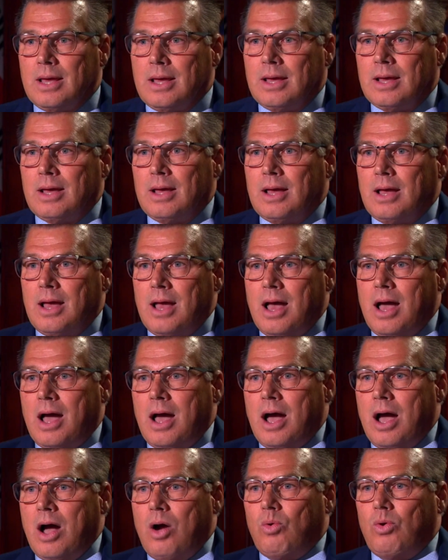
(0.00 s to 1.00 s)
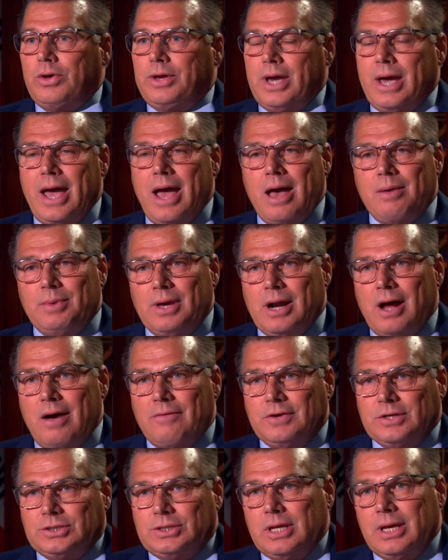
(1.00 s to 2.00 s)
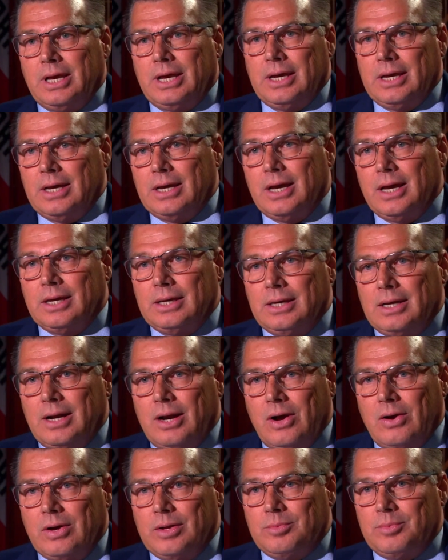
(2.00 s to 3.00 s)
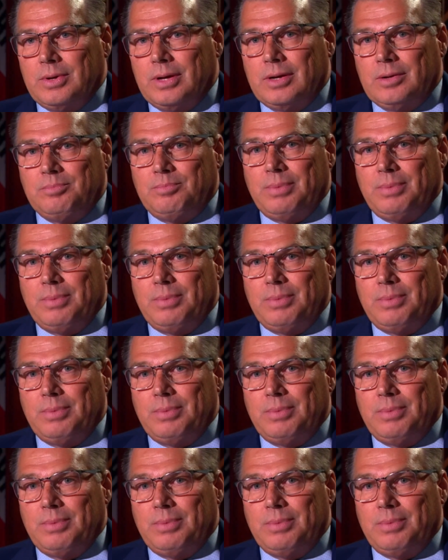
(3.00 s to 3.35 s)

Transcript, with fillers: the country? Well, yeah, I mean, obviously, uh, you know, it, it